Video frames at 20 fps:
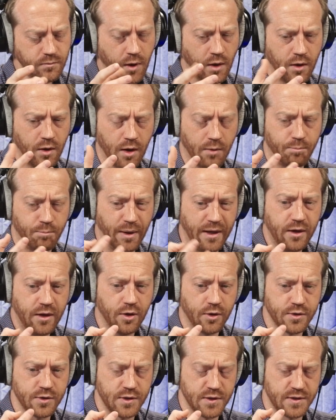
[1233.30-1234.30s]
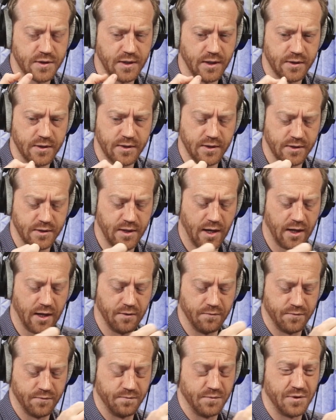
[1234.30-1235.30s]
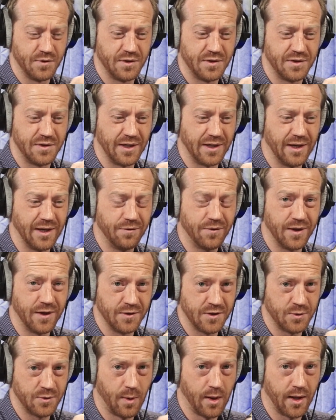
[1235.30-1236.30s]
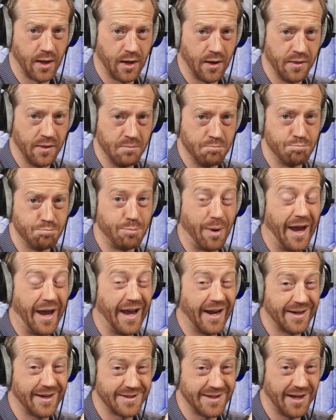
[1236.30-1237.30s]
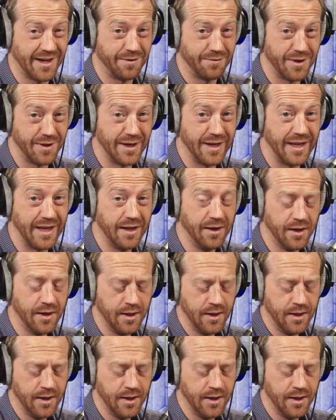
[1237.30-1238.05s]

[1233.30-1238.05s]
a Baker's cyst is kind of significant swelling on the back side of the knee.